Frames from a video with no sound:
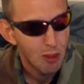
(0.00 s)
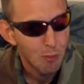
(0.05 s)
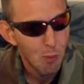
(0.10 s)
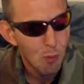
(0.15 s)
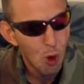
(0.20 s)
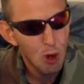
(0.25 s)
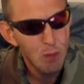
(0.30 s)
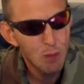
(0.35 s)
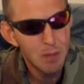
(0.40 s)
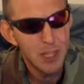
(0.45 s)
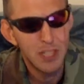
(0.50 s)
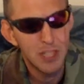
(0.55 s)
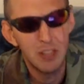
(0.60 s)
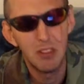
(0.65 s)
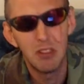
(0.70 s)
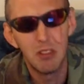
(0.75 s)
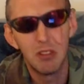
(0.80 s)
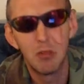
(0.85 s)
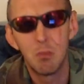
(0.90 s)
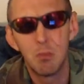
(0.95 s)
The
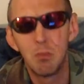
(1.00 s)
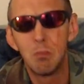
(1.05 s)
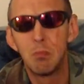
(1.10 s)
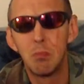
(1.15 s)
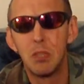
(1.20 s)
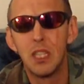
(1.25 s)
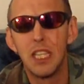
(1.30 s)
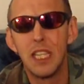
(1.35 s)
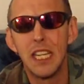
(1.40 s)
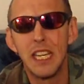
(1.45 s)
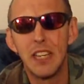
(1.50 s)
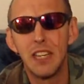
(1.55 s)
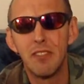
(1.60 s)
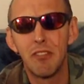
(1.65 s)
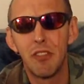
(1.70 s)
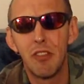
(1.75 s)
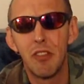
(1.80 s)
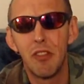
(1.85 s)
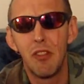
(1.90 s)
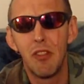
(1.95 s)
Mormons
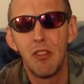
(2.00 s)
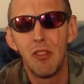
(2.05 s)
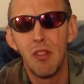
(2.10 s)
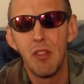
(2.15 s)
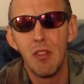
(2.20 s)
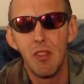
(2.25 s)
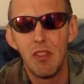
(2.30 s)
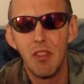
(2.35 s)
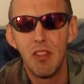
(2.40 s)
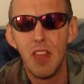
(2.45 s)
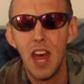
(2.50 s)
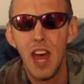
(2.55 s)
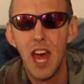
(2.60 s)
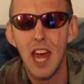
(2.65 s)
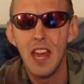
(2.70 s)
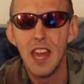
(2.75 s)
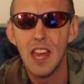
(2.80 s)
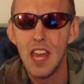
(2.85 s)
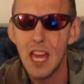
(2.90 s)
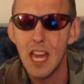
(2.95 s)
believe
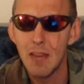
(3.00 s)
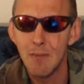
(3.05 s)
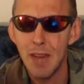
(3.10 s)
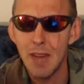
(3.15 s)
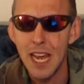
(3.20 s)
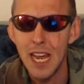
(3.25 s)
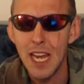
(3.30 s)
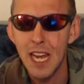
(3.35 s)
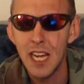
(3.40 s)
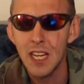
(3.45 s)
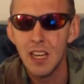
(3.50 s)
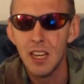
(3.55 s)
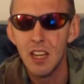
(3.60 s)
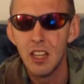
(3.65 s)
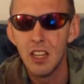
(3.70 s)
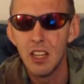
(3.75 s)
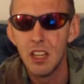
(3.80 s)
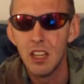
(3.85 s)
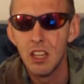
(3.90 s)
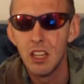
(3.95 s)
that a man